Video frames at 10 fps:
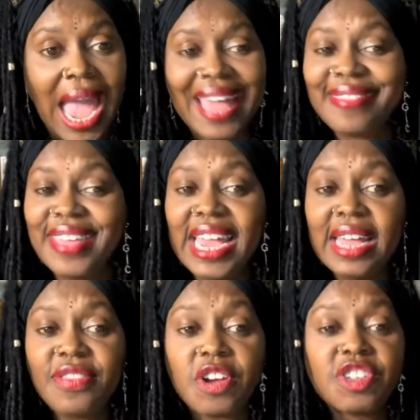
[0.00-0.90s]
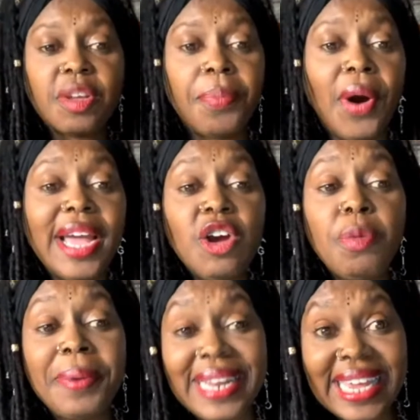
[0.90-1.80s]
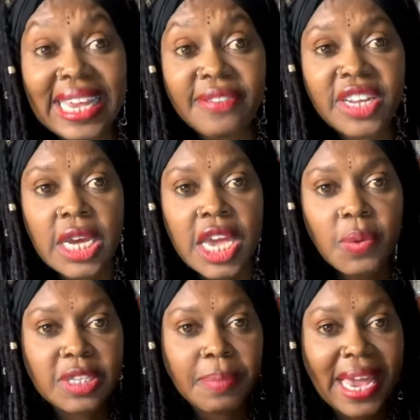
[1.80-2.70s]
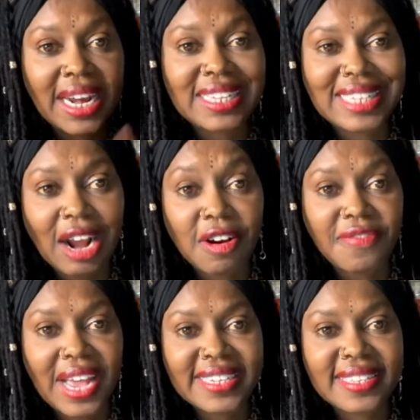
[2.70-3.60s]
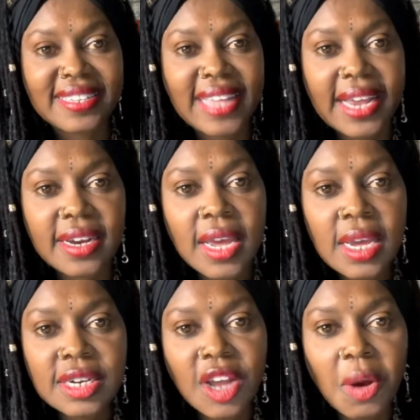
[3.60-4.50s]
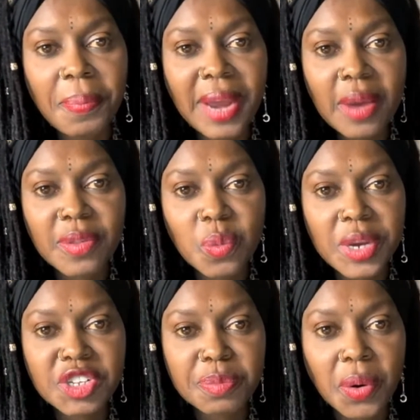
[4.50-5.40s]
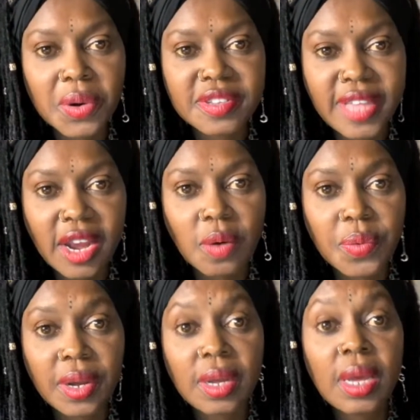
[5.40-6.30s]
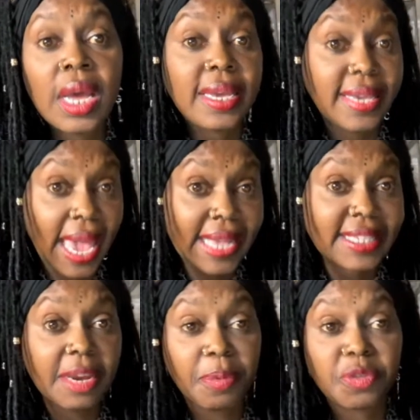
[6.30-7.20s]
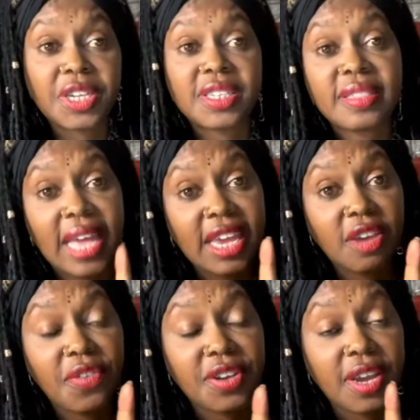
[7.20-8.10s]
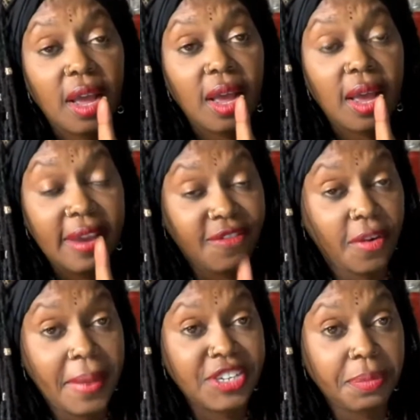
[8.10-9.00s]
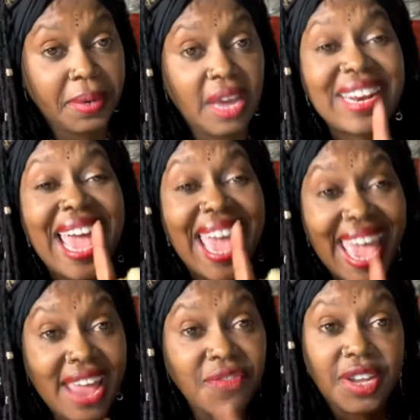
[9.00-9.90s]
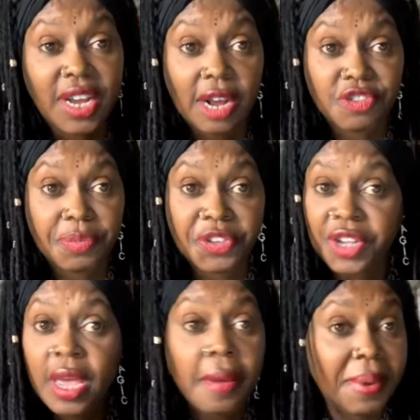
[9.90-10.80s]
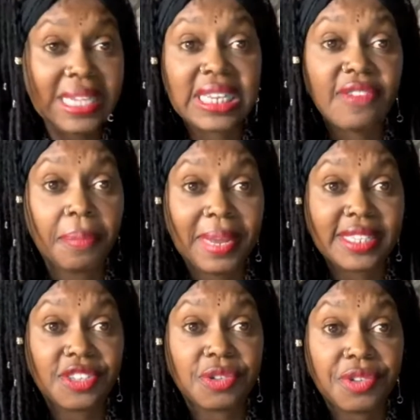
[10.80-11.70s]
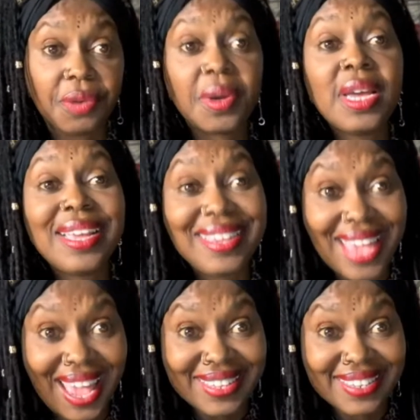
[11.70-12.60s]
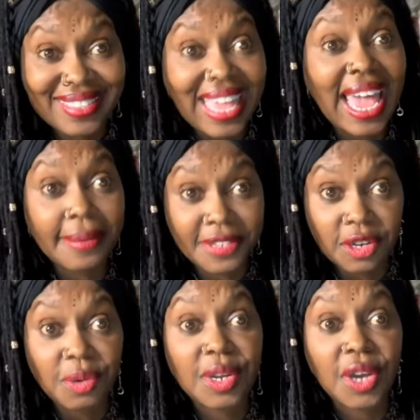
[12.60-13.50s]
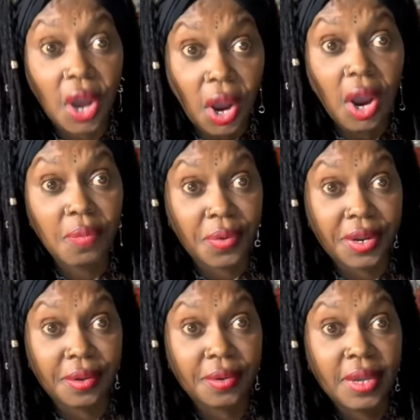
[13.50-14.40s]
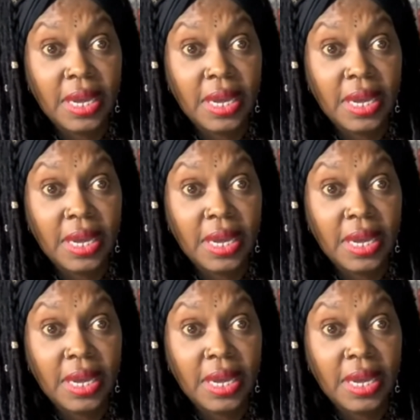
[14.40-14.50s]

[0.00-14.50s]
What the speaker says: And then there's the boy who believed he was making a sacrifice to Satan. Don't play with witch boards. They are real. Yes, Hebrew sister, thank you for your information, beloved, and for your contribution. Peace, love, and blessings to you. Yes, they absolutely are real.